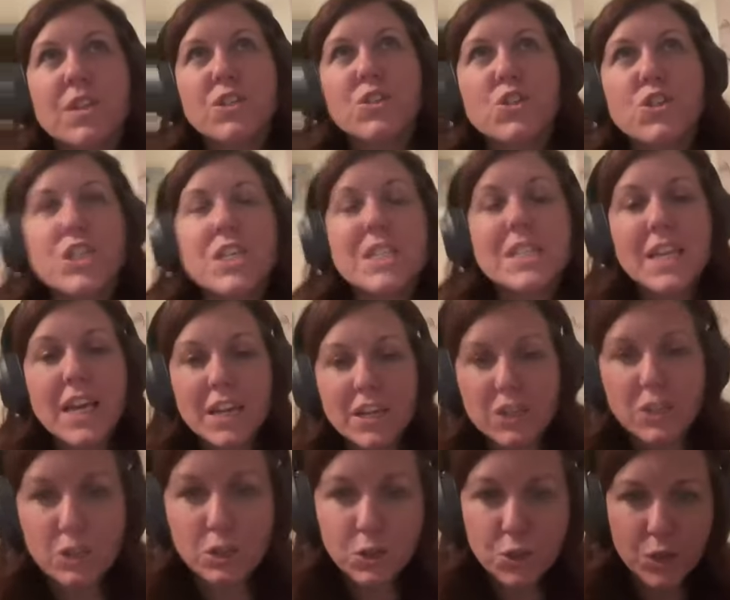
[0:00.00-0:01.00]
she said
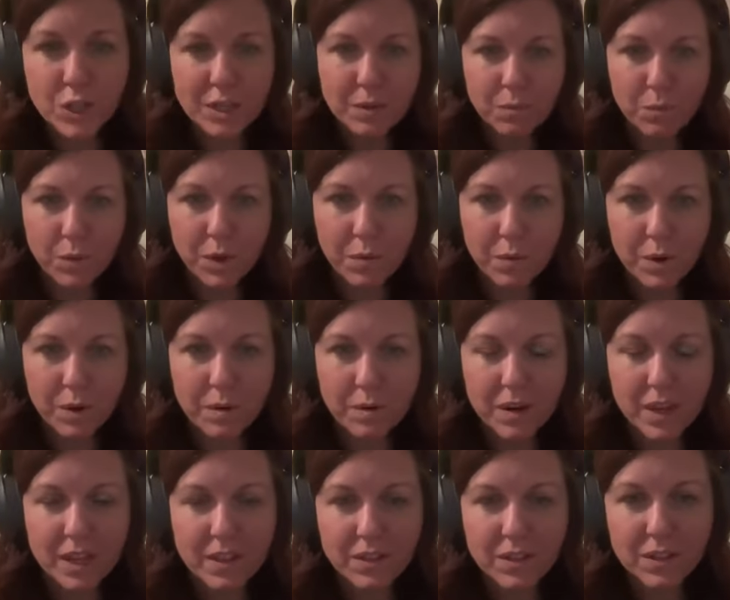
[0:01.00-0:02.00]
in her dream, we were
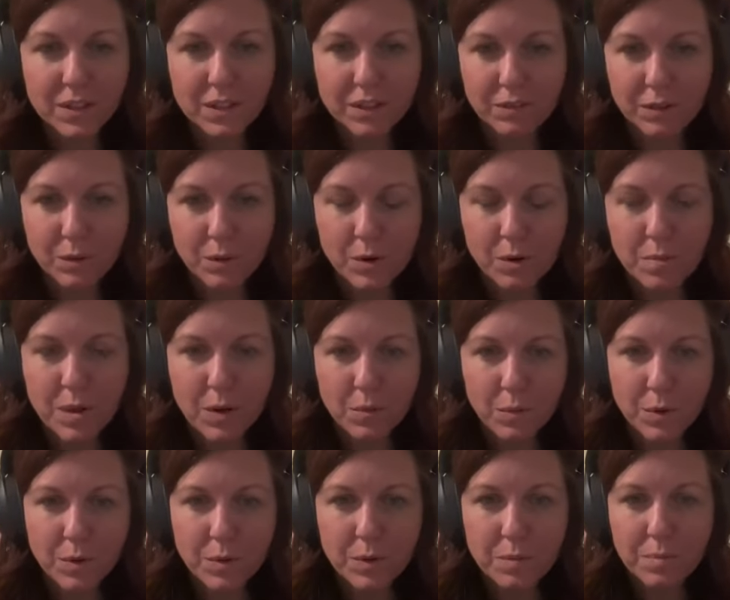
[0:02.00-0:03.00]
in the living room and
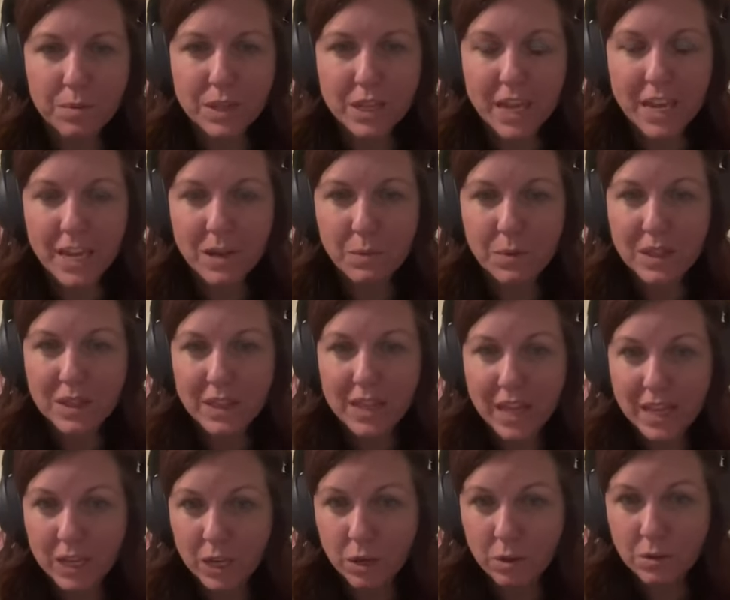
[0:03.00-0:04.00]
we were playing with
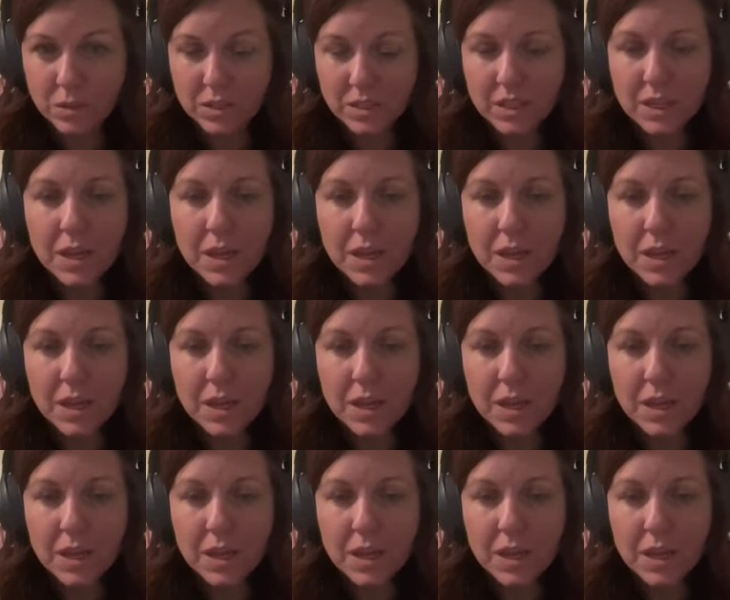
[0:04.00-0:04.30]
Legos,